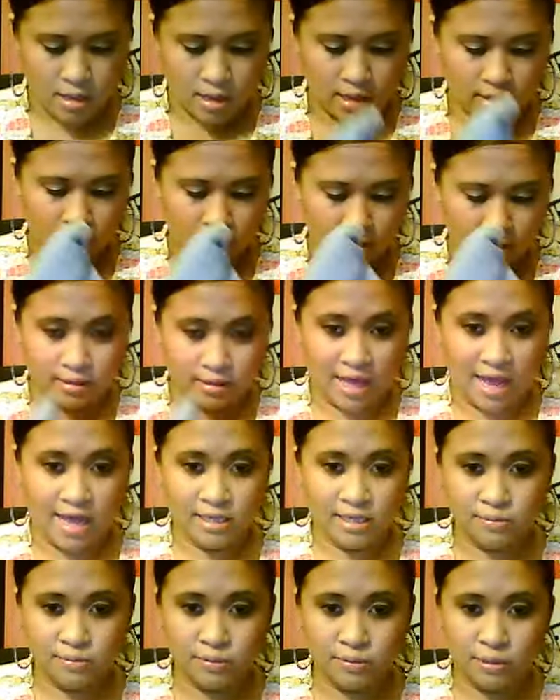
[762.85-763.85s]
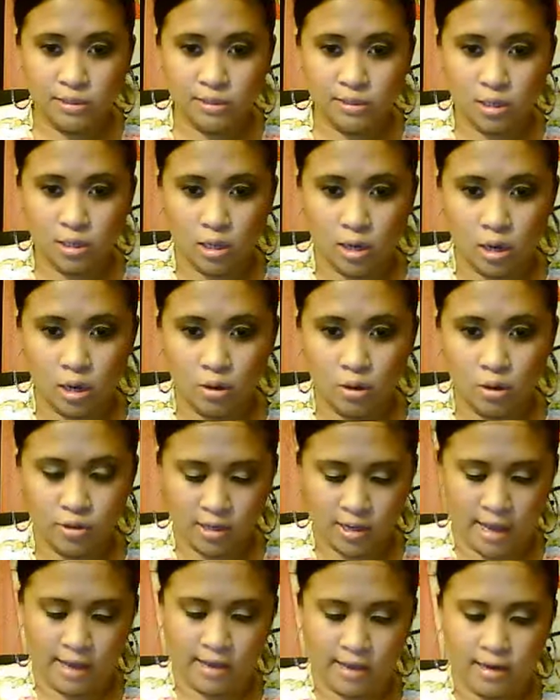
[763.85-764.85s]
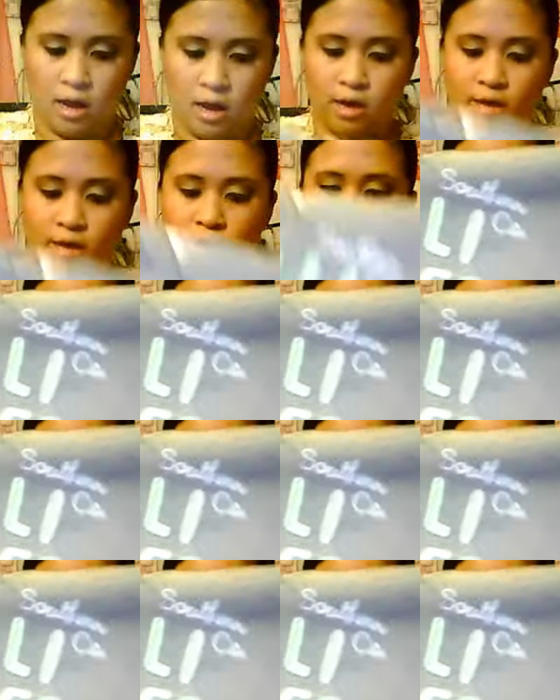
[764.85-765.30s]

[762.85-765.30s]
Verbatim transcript: And the last piece of clothing I got is